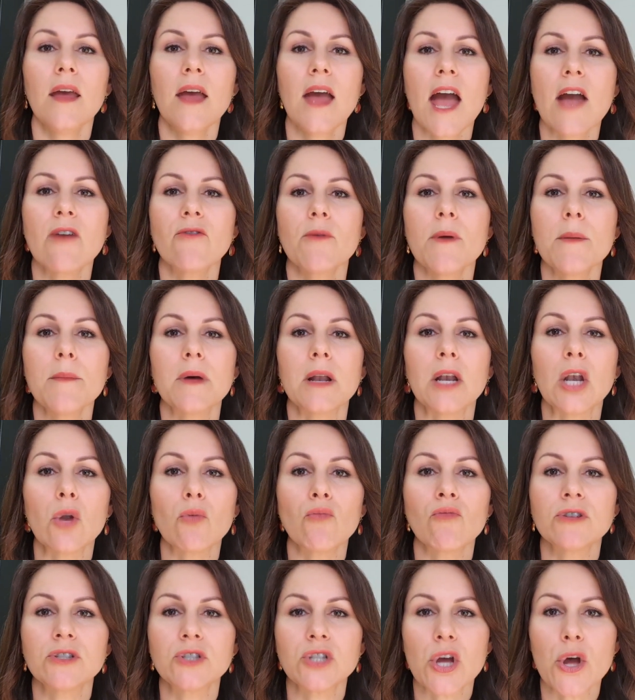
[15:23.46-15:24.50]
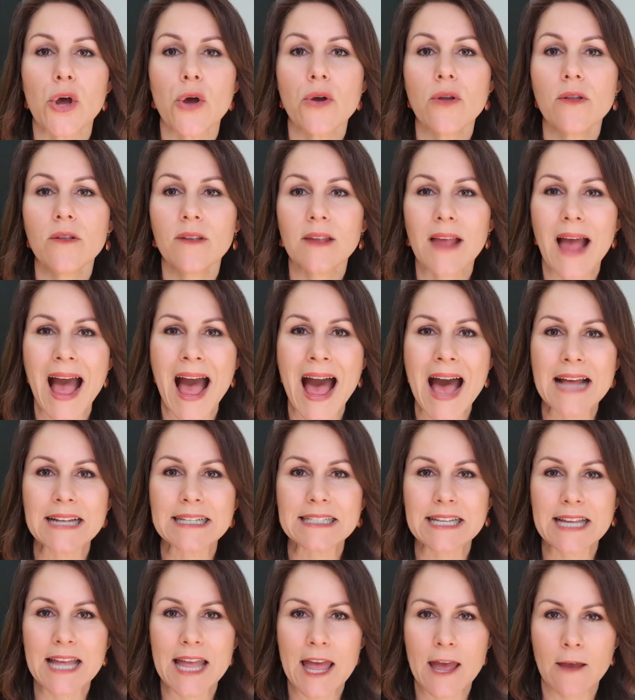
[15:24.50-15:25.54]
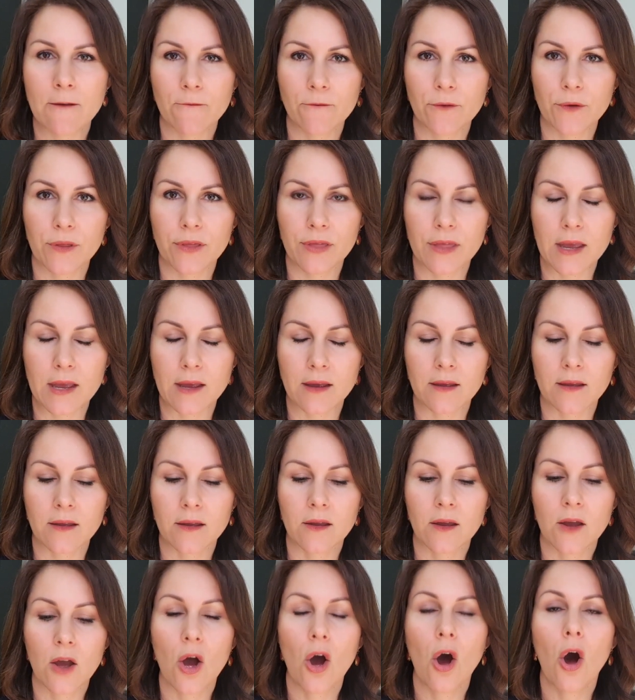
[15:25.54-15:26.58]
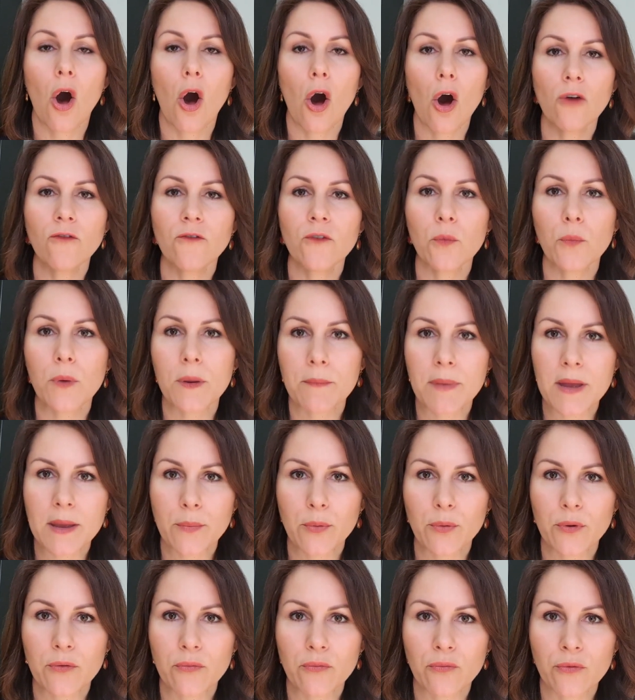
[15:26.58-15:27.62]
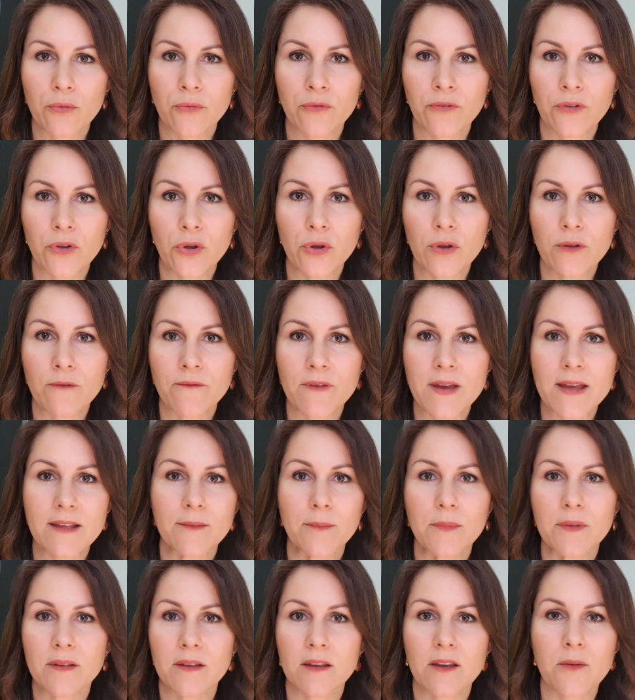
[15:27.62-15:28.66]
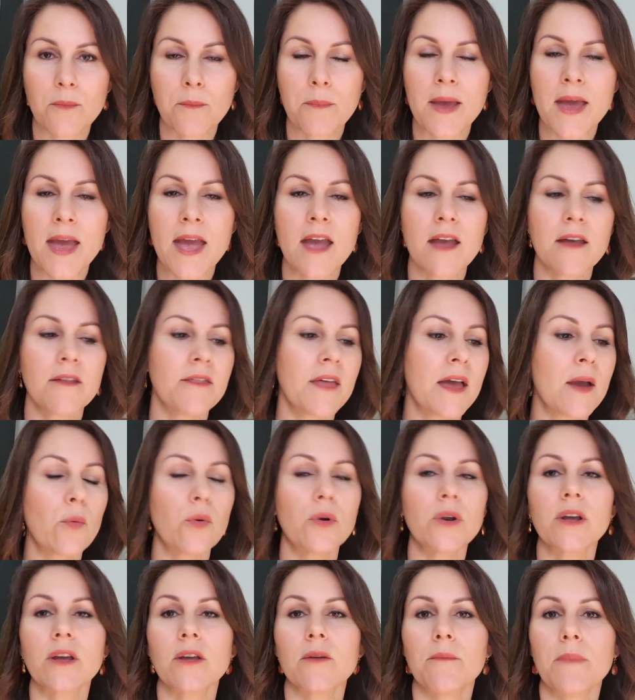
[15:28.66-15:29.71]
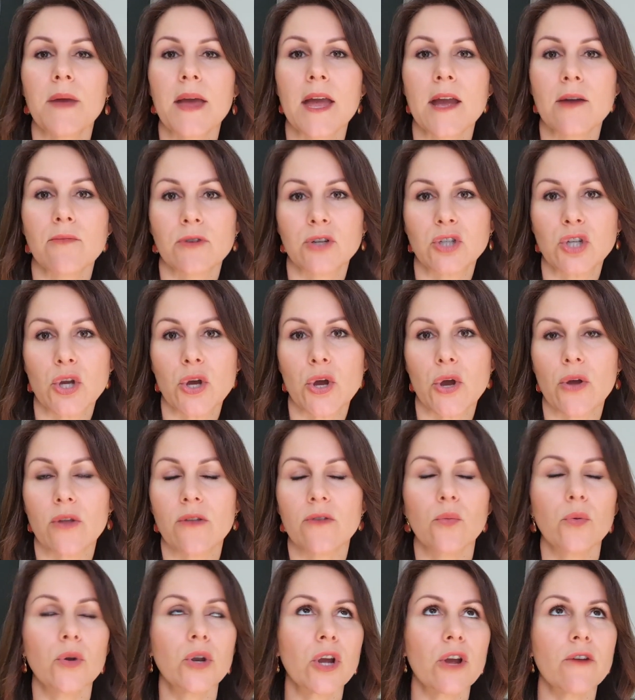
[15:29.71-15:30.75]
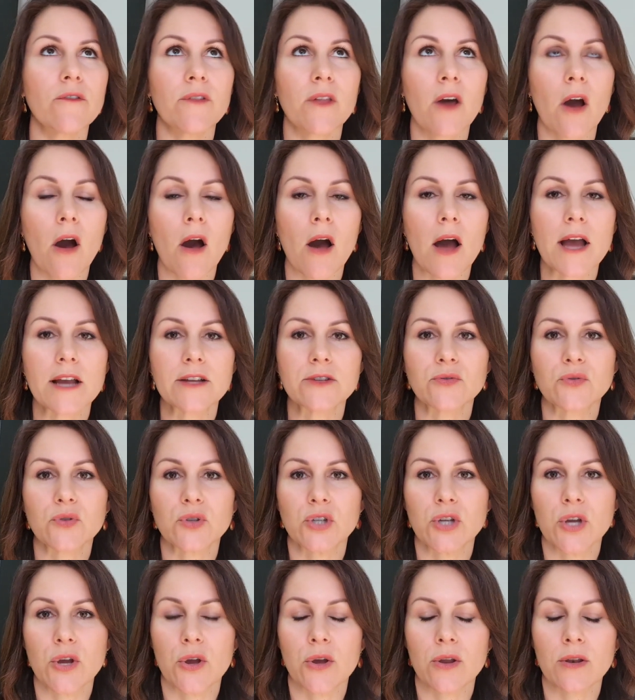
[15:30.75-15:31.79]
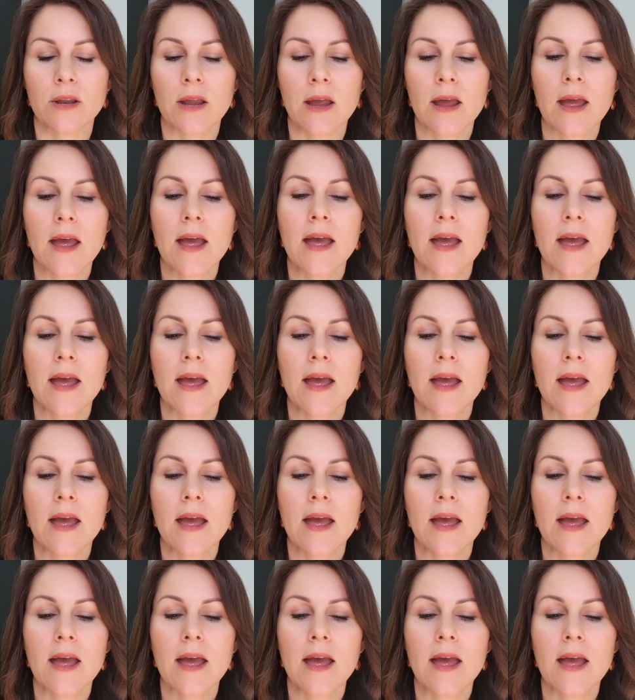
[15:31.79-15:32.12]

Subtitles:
And remember, returns aren't everything. Often when people review investments and compare, they want to compare returns, want to go for the highest return.